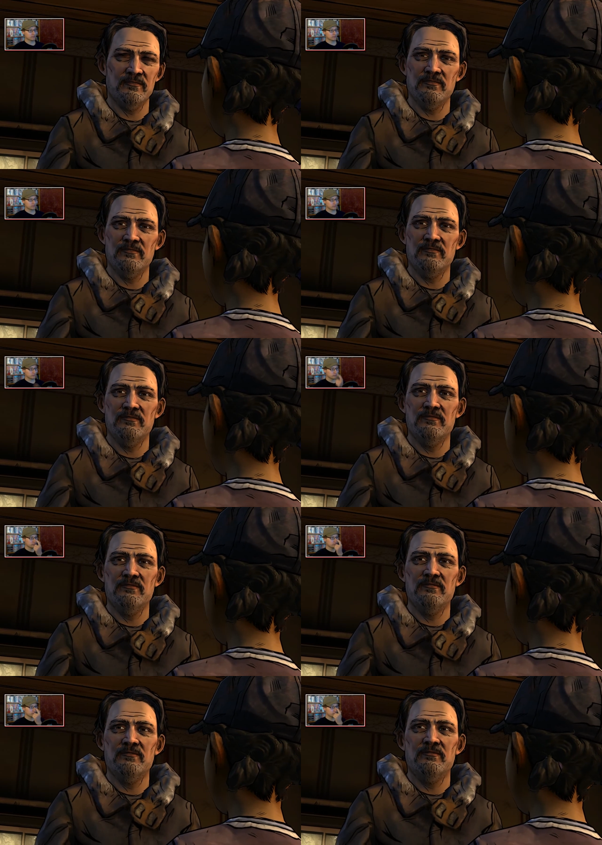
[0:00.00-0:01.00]

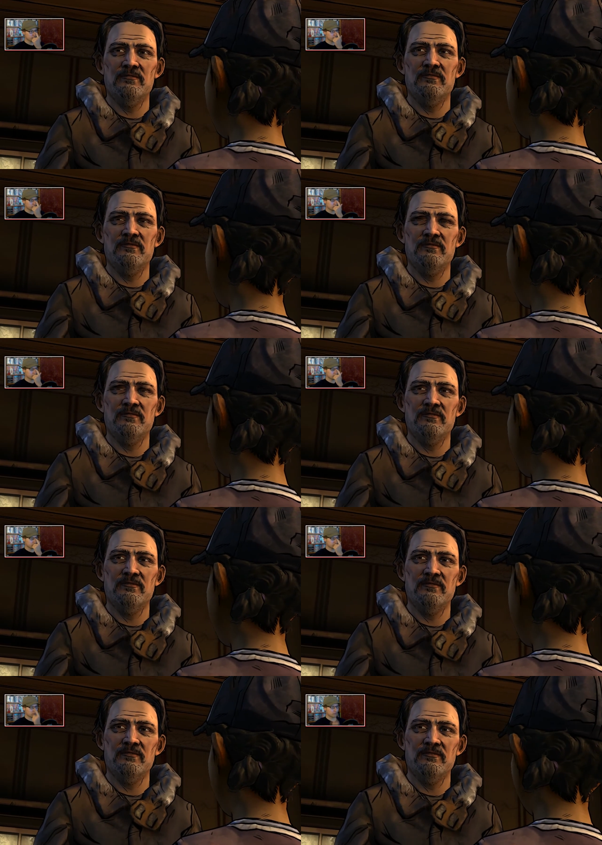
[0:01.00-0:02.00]

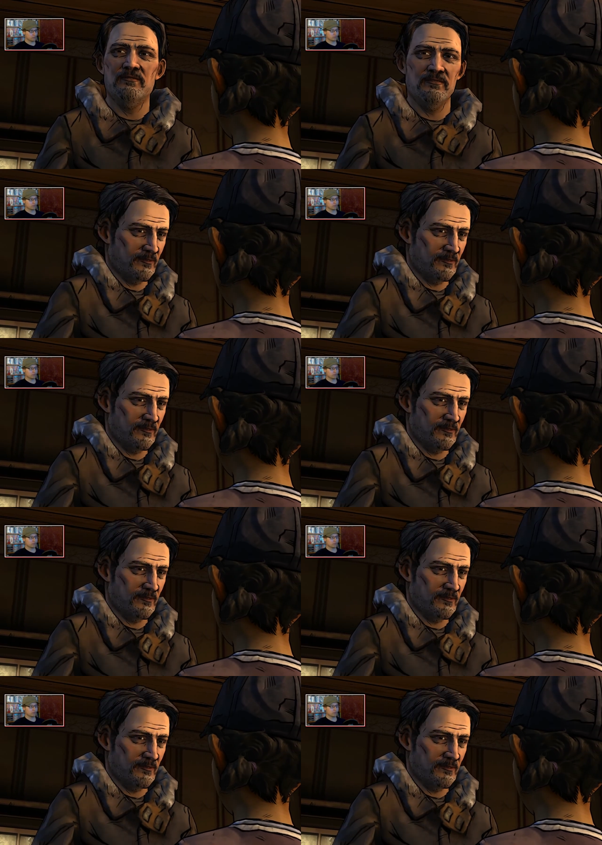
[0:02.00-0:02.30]
(silence)